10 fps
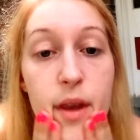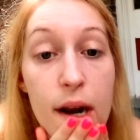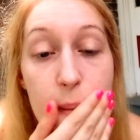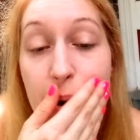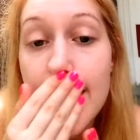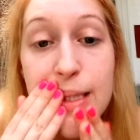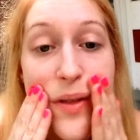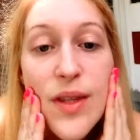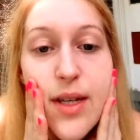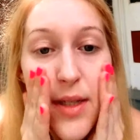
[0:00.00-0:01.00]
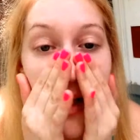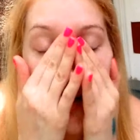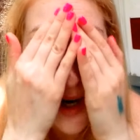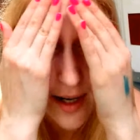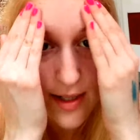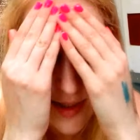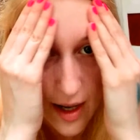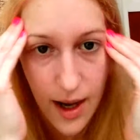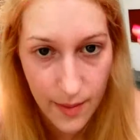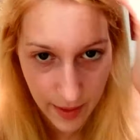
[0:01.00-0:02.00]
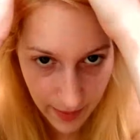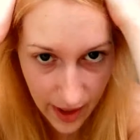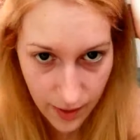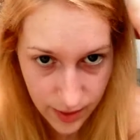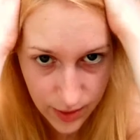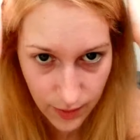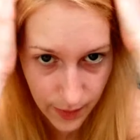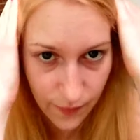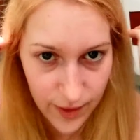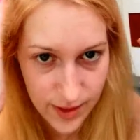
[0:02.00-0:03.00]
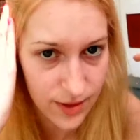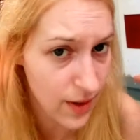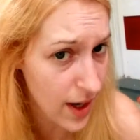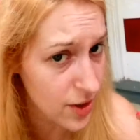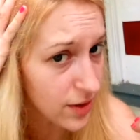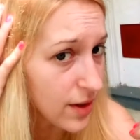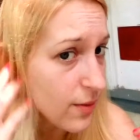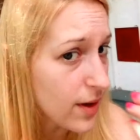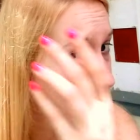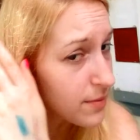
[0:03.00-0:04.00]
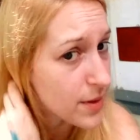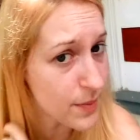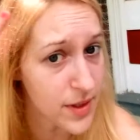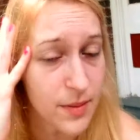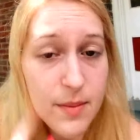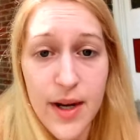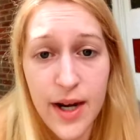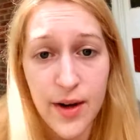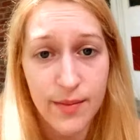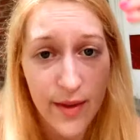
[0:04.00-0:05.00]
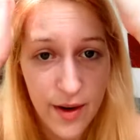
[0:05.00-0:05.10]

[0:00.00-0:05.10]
And I might do this a second time, and my hair is super frizzy, so actually, you know what? I'm going to put some in my hair.